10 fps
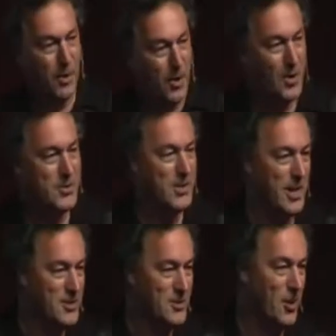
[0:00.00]
blogs,
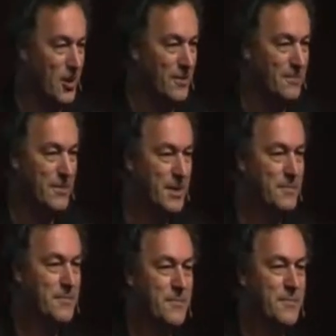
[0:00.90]
and so on.
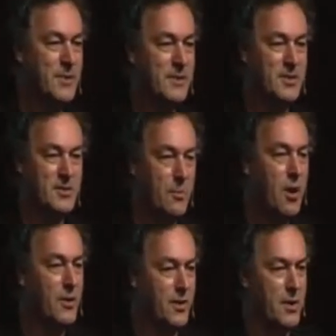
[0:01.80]
This is
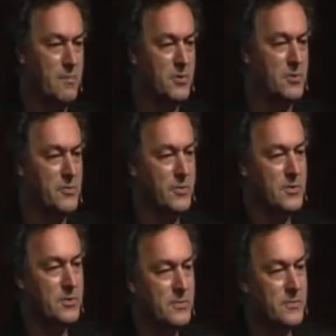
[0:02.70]
American numbers, of
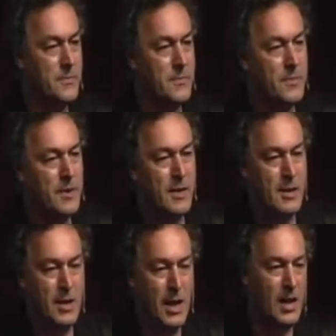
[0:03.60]
course.
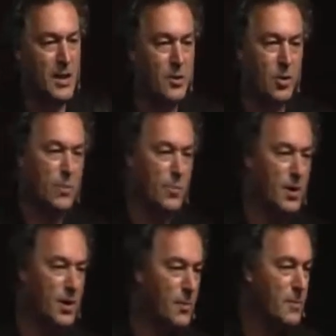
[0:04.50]
And in Europe, we're
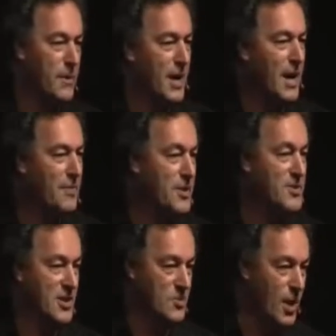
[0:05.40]
a little bit behind
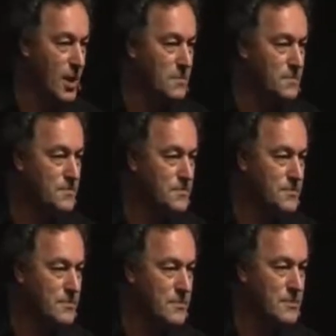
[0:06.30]
this as well.
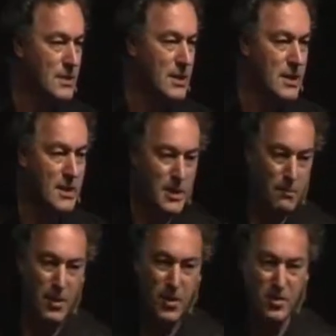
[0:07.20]

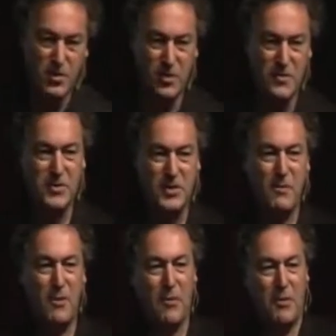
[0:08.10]
But you can sort of
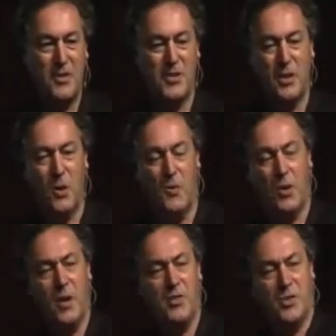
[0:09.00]
see where things are going. The
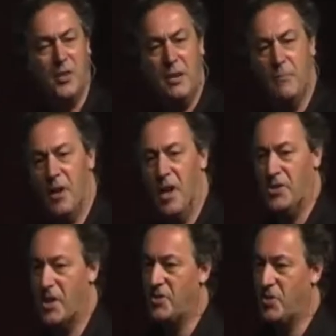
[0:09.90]
question here in
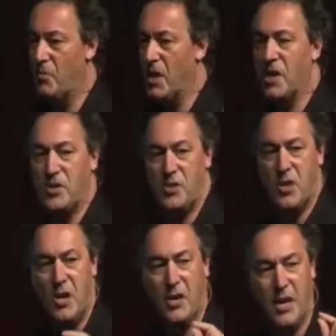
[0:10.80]
Malaysia is, to me, is
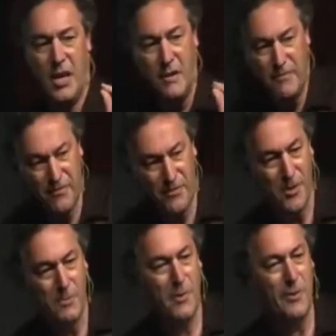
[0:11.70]
not
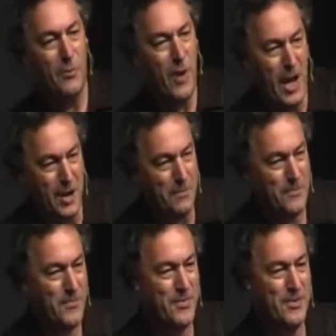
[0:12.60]
if, but when